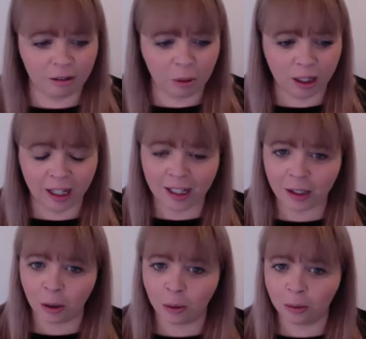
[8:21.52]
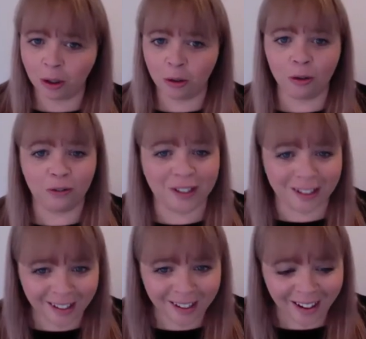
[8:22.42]
what are these called?
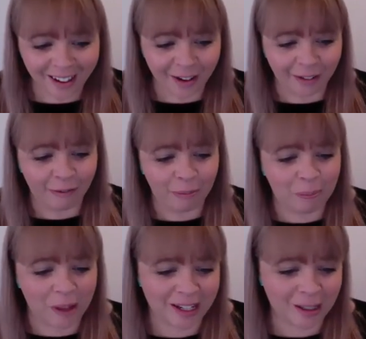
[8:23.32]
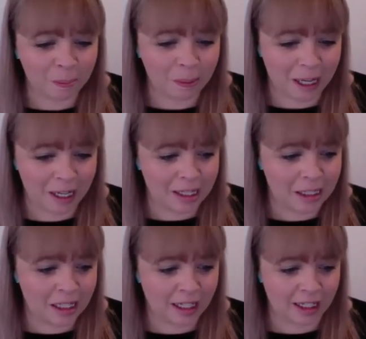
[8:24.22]
Hooves of these
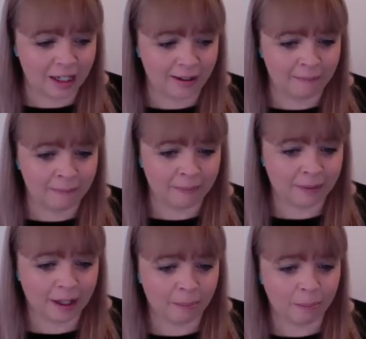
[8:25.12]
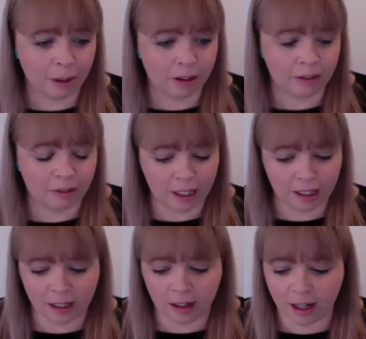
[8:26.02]
pigs here. Now, both of
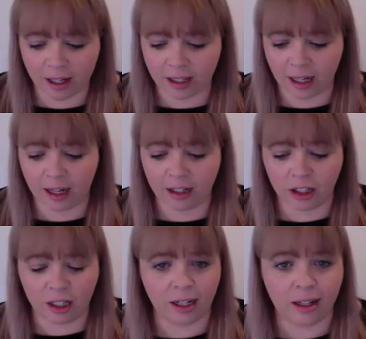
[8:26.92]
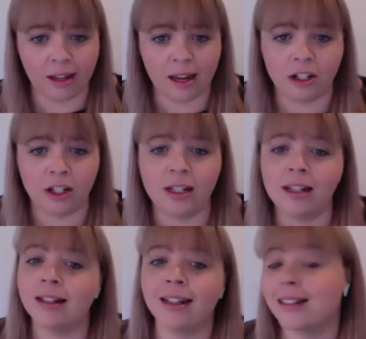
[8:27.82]
these guys are genetically
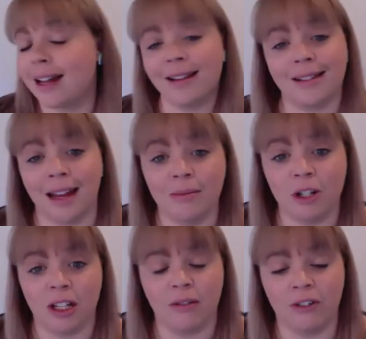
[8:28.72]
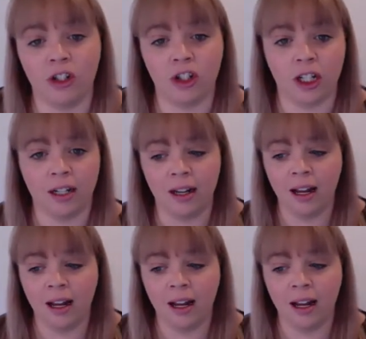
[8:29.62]
engineered. It's that same jellyfish gene.